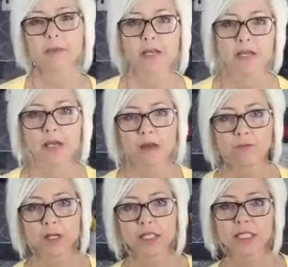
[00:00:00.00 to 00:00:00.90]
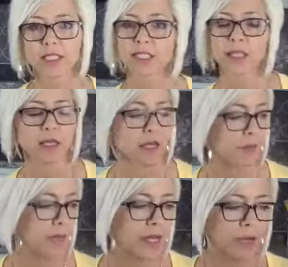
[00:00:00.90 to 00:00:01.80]
I'm at a conference,
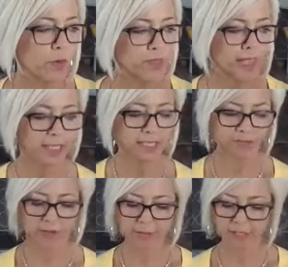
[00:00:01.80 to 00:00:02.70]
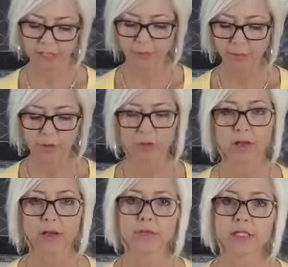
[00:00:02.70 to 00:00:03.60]
I always ask the Vitamix people
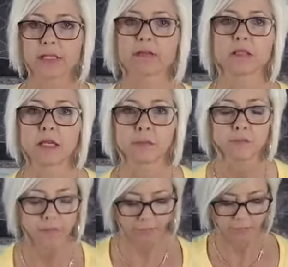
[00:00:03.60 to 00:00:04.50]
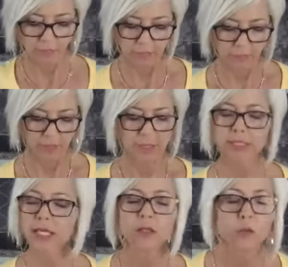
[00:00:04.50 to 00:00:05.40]
every single time,
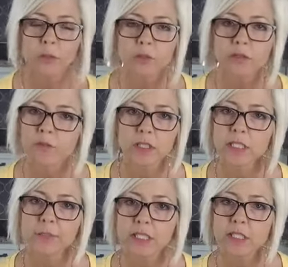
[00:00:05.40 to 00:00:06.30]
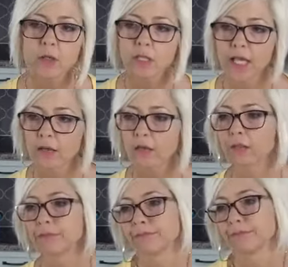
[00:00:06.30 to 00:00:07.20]
is that normal for it to be so
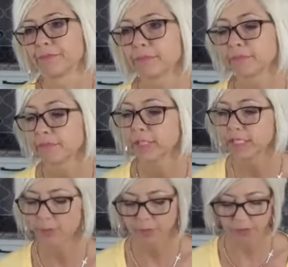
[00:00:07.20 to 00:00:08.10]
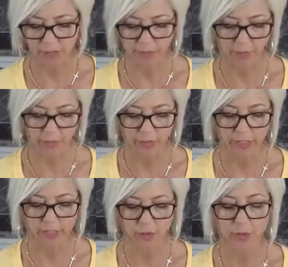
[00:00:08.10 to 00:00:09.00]
loud? They tell me there's nothing wrong with
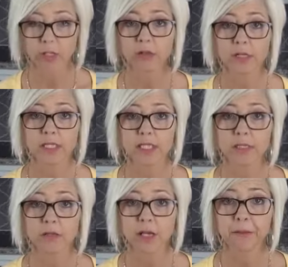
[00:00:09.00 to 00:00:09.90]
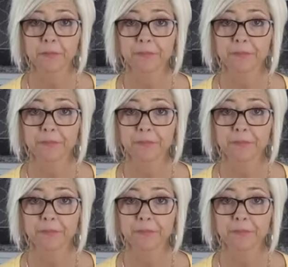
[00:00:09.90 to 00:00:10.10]
it. So can you guys see it okay?